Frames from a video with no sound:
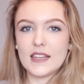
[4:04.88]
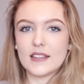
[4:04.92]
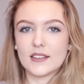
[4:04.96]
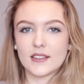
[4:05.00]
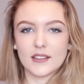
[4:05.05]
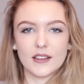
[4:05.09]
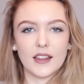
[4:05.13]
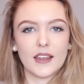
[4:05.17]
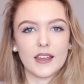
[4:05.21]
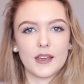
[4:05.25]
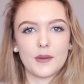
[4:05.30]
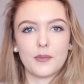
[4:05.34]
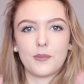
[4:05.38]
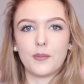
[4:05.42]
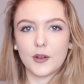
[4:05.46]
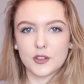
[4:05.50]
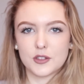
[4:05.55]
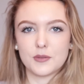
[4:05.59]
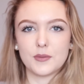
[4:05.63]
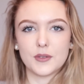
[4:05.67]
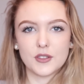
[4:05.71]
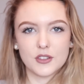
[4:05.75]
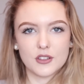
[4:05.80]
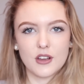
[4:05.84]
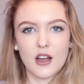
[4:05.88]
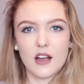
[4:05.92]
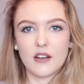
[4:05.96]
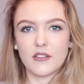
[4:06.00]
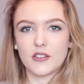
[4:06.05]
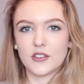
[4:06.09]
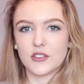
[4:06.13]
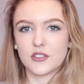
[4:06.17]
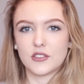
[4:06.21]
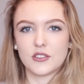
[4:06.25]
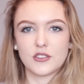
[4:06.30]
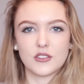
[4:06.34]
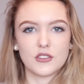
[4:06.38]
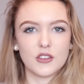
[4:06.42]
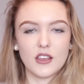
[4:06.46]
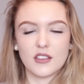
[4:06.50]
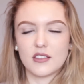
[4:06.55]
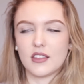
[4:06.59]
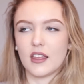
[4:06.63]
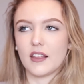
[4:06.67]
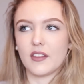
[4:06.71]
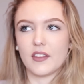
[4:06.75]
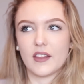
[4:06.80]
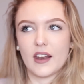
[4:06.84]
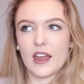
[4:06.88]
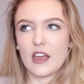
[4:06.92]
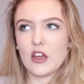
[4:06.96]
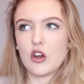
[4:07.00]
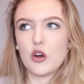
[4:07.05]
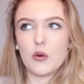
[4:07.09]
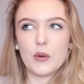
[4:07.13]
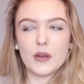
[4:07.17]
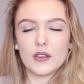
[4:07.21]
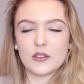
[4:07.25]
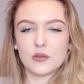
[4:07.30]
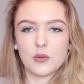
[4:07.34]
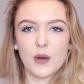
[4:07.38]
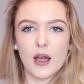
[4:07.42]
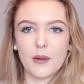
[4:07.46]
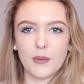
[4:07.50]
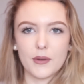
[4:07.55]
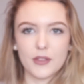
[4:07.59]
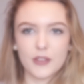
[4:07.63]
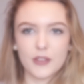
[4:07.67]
easily. Bottom mascara is a thing that I always wear